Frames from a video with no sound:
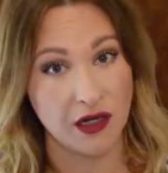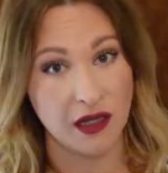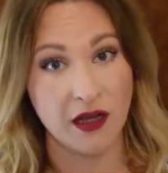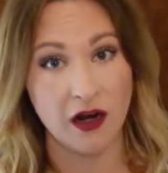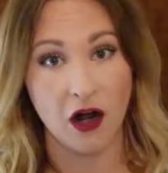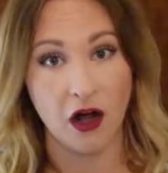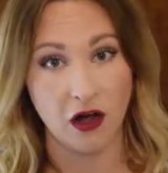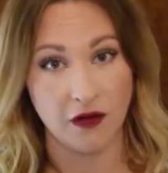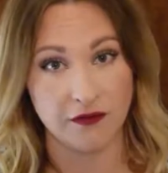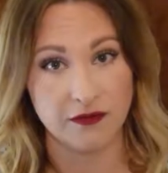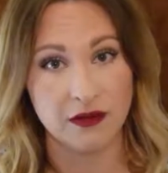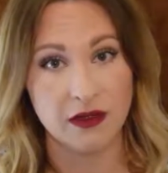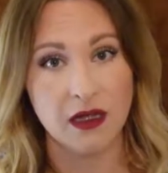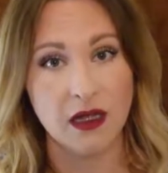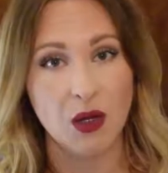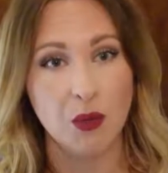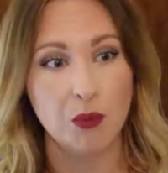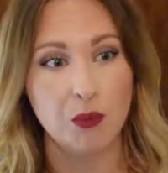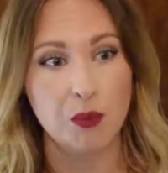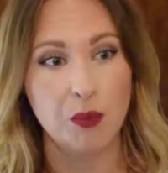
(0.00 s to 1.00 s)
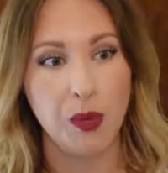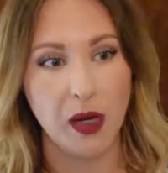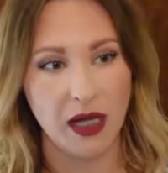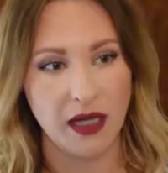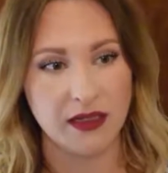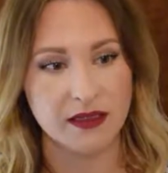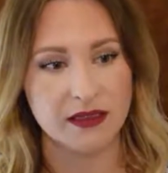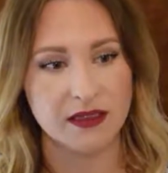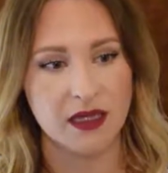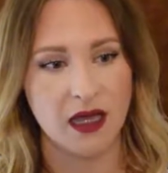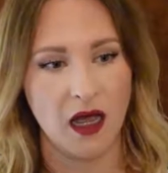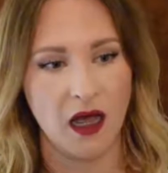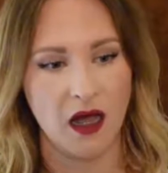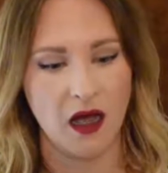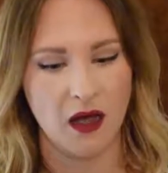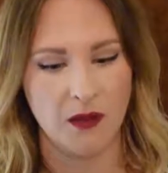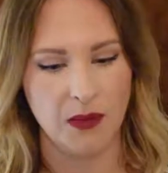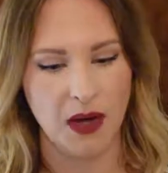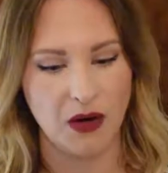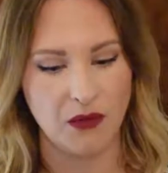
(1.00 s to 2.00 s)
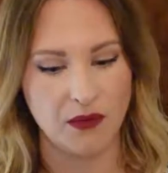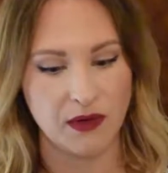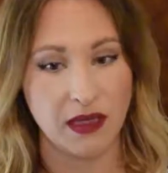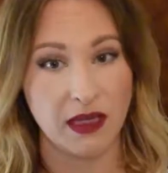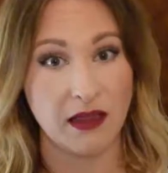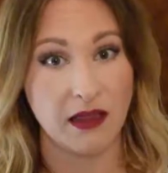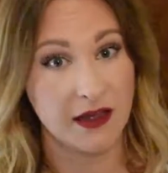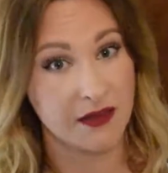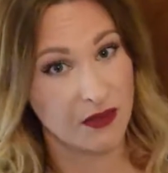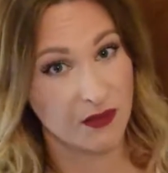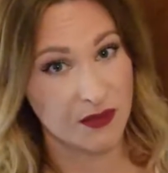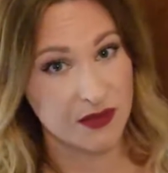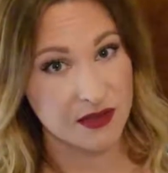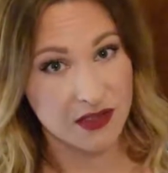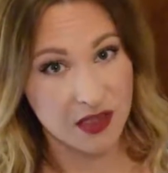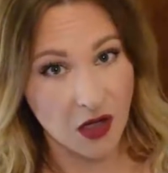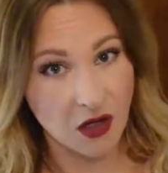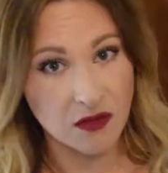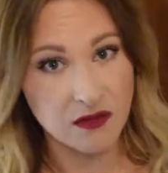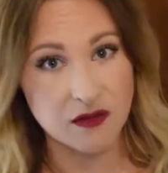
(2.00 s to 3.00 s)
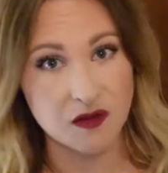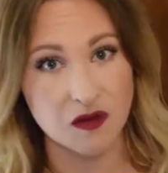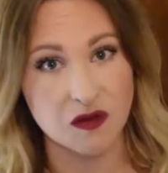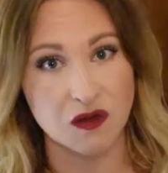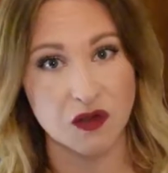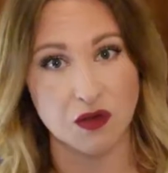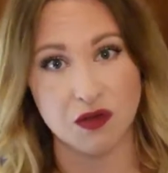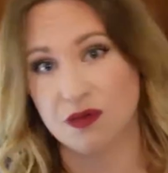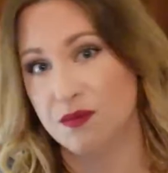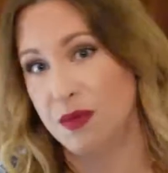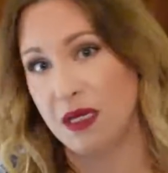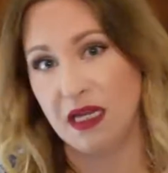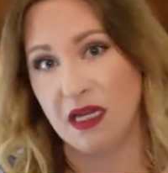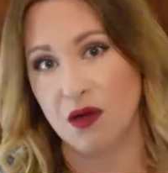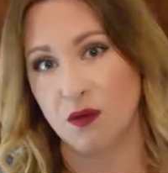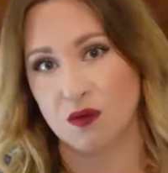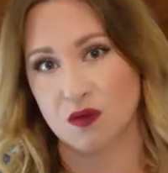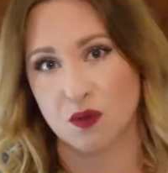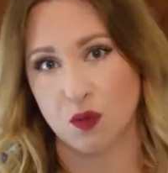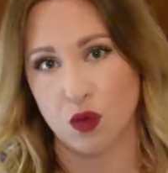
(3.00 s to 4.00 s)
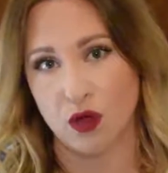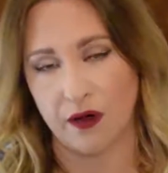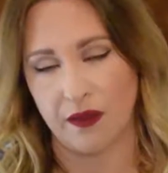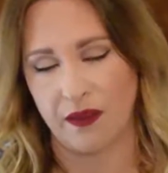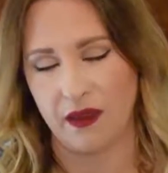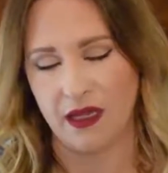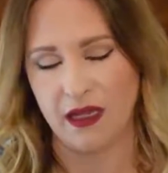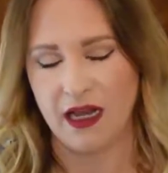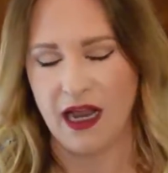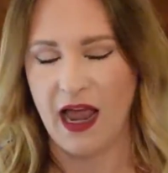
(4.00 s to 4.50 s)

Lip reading: to get off, but I really like the results, so to me it was worth it.